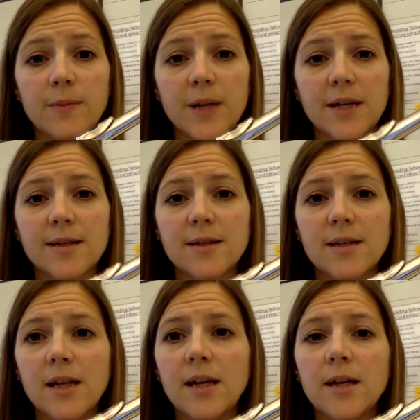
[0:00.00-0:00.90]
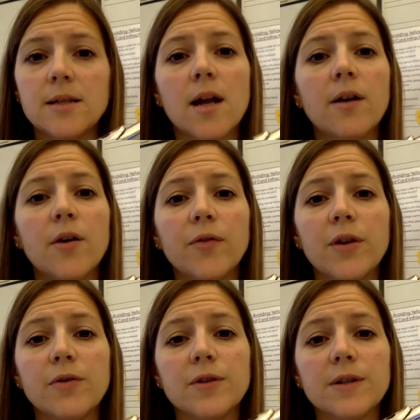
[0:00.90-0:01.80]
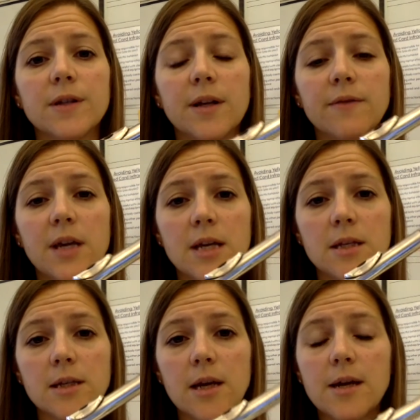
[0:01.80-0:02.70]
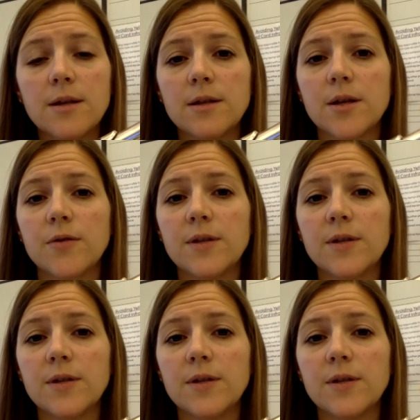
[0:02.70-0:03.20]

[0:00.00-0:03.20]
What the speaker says: because C is not a note that uses a lot of keys. So